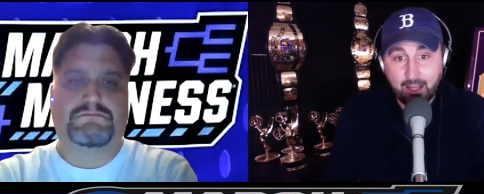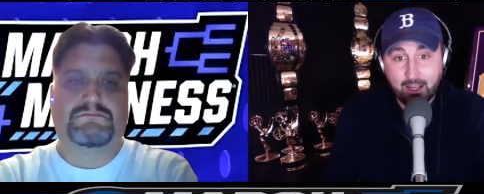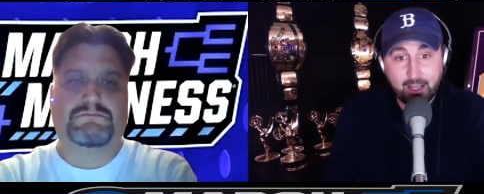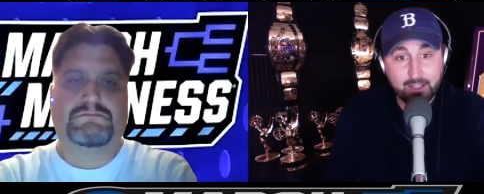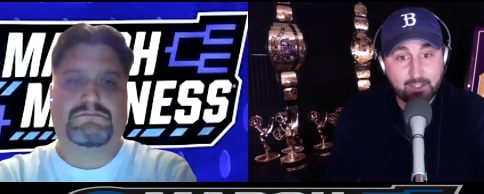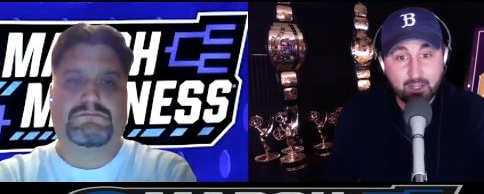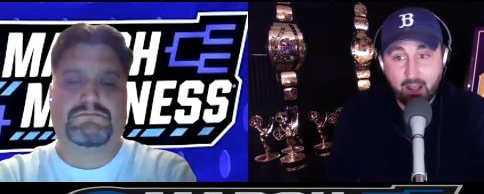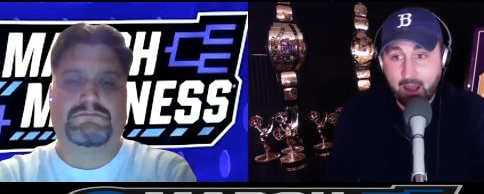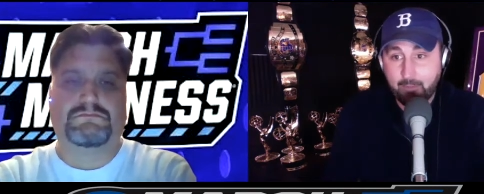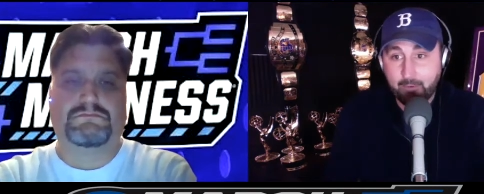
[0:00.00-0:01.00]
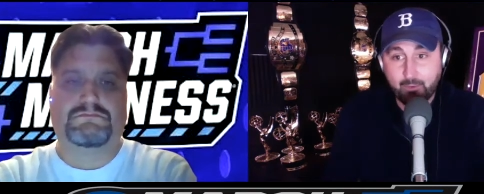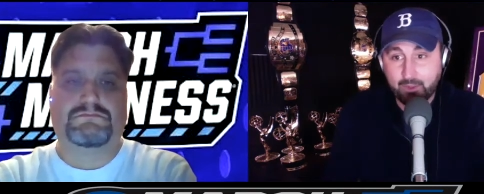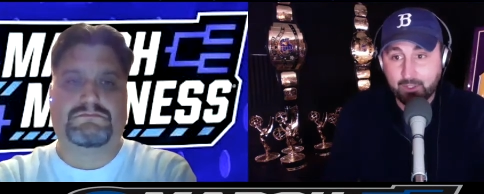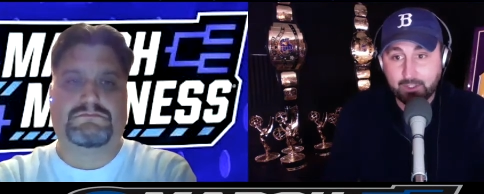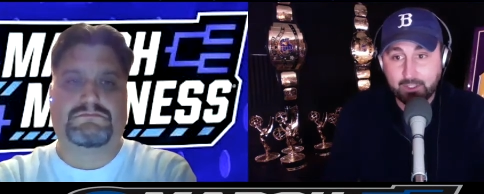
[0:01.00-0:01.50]
Speaker 1: is going to happen with
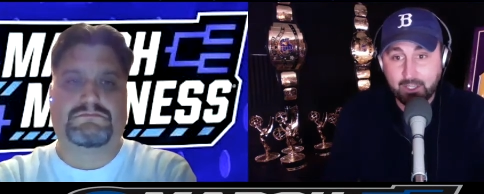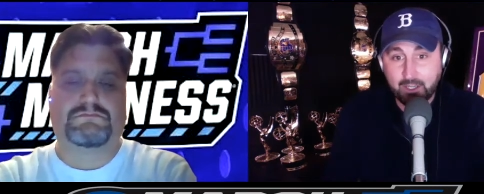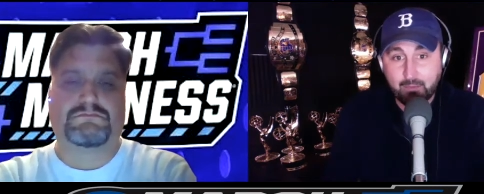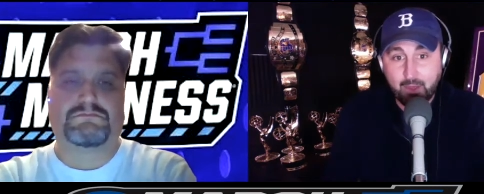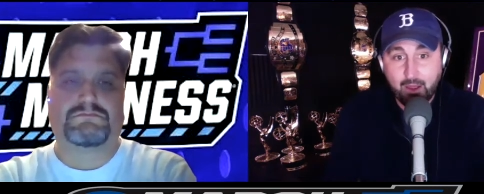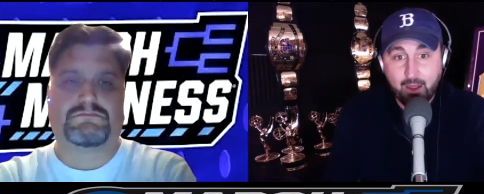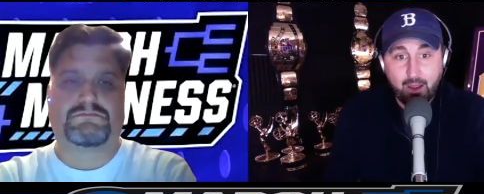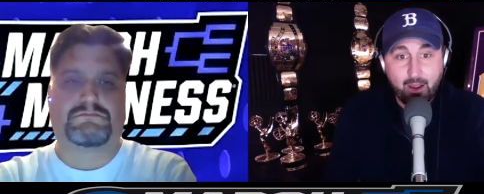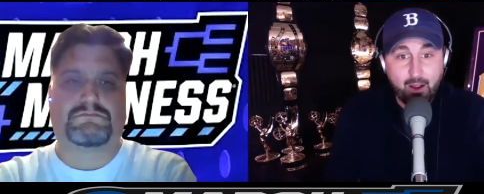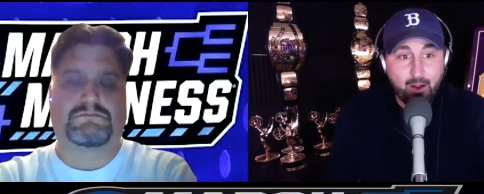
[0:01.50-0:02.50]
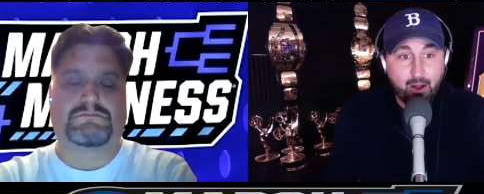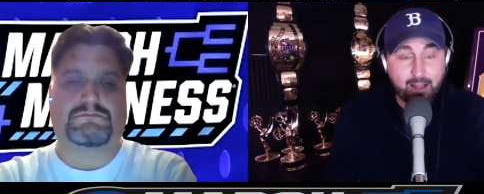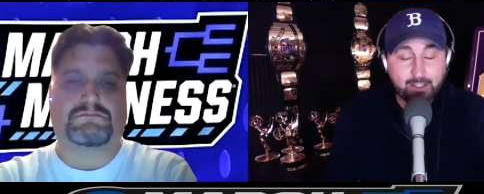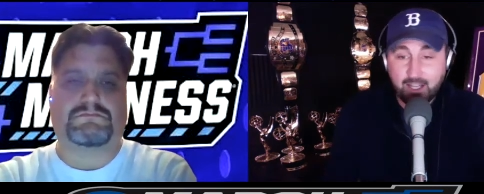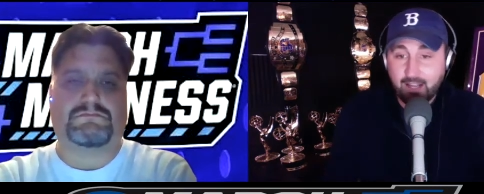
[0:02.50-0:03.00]
this team.
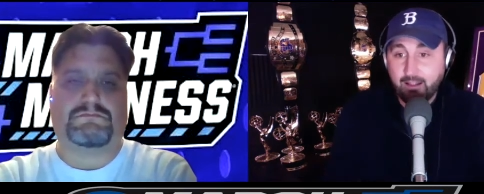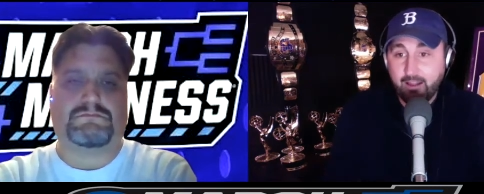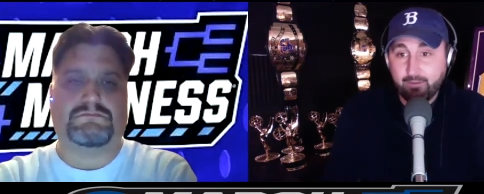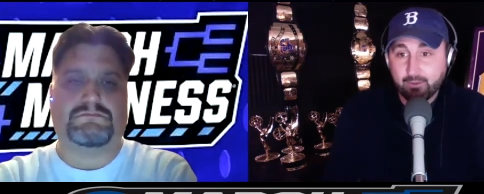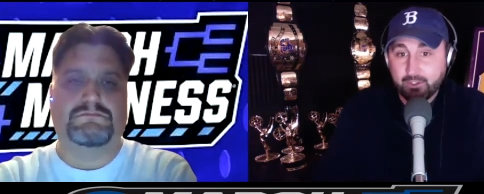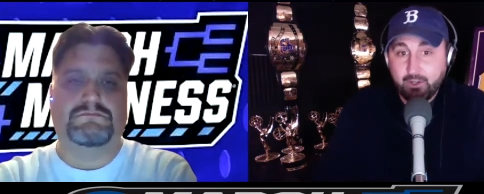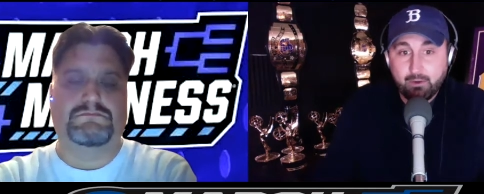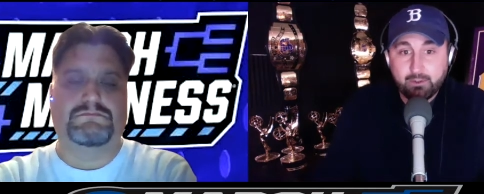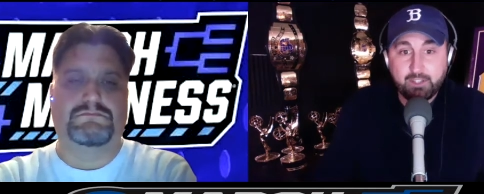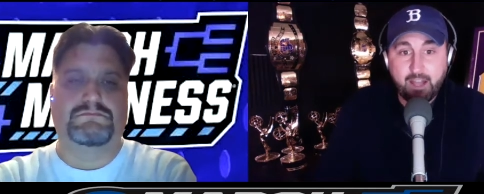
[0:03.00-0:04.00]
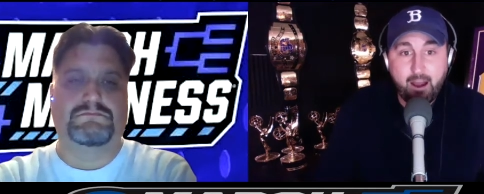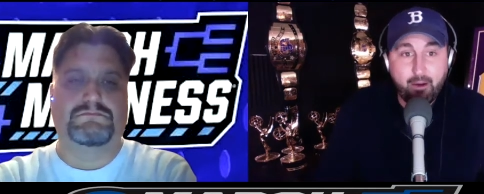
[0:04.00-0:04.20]
Isaiah Livers goes down.